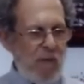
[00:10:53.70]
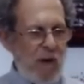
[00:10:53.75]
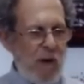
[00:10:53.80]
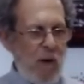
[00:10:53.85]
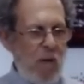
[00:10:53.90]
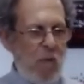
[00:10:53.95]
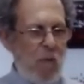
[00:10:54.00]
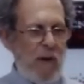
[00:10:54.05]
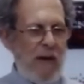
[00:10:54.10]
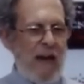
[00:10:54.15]

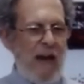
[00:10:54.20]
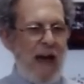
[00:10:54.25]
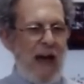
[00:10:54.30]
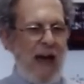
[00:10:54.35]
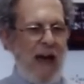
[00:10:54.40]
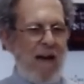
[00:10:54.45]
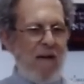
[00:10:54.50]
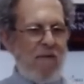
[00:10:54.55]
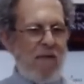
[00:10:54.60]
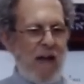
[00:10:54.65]
we
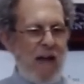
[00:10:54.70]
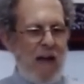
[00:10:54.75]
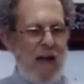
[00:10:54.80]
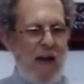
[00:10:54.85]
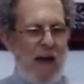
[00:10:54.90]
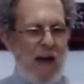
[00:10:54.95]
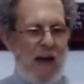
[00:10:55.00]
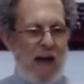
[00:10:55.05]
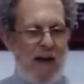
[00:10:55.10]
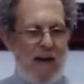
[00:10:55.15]
have
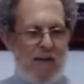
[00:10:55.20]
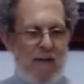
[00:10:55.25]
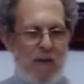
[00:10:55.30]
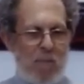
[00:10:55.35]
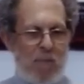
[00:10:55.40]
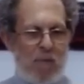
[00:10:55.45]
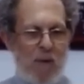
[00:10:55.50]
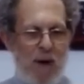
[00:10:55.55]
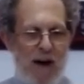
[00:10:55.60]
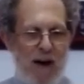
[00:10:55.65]
uh, the
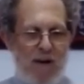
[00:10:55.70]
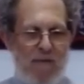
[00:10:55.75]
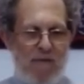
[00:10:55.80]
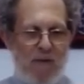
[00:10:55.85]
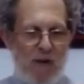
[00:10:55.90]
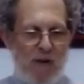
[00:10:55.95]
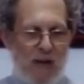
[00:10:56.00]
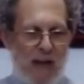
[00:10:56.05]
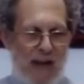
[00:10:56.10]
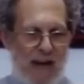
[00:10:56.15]
prayer
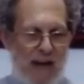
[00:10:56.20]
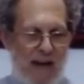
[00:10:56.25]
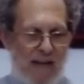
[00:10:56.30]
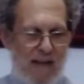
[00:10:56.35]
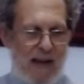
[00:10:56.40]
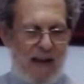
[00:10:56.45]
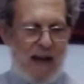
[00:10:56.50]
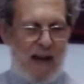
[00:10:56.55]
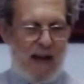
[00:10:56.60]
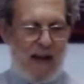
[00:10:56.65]
for lighting
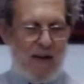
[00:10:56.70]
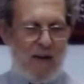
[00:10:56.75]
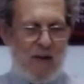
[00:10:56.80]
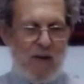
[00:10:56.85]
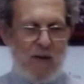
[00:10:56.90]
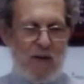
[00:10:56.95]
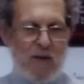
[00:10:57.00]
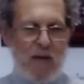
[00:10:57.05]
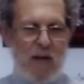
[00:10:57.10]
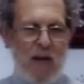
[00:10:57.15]
the
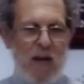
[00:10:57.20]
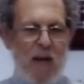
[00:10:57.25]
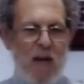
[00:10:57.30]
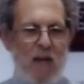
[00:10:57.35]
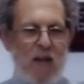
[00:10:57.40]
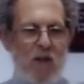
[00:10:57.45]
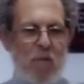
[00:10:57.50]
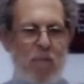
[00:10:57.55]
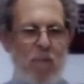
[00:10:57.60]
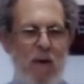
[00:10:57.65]
candles.
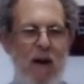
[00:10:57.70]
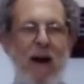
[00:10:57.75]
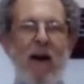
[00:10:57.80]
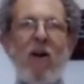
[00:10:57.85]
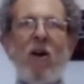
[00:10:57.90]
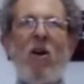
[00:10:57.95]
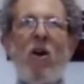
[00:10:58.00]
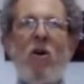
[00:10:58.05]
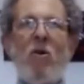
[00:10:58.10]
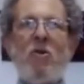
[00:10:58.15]
The
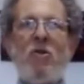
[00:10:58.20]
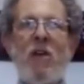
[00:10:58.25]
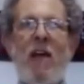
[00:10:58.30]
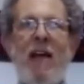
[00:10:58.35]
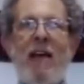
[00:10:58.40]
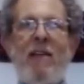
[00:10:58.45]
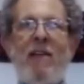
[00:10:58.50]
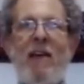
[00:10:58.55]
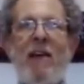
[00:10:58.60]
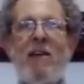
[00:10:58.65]
prayer goes
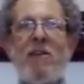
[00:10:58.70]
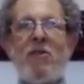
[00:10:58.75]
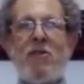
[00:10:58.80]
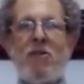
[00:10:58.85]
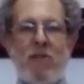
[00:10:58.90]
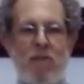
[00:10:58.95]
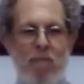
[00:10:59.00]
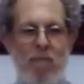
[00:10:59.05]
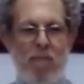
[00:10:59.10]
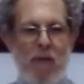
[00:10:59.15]
like
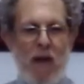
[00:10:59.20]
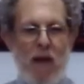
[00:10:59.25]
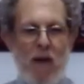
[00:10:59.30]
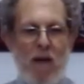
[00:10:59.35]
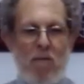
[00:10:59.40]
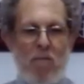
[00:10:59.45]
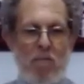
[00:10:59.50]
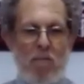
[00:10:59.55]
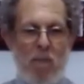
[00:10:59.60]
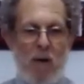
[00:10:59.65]
this.
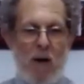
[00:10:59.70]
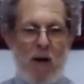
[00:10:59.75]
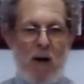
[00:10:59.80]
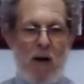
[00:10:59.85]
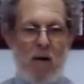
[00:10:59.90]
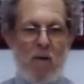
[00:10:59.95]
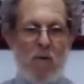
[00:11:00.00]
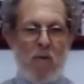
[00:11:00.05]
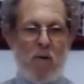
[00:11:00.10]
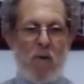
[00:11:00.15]

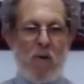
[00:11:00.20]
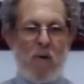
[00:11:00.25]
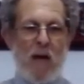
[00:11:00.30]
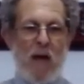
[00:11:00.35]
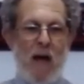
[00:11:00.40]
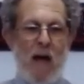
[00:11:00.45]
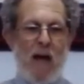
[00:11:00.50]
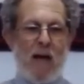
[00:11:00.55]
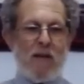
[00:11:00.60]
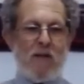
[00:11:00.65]
Baruch
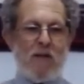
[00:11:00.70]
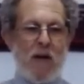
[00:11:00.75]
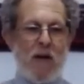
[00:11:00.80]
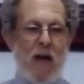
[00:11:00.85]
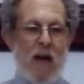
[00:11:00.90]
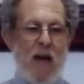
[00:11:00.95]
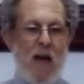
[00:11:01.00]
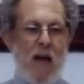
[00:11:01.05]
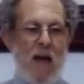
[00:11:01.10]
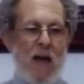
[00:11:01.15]

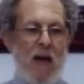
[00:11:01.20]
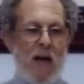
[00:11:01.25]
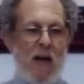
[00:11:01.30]
atah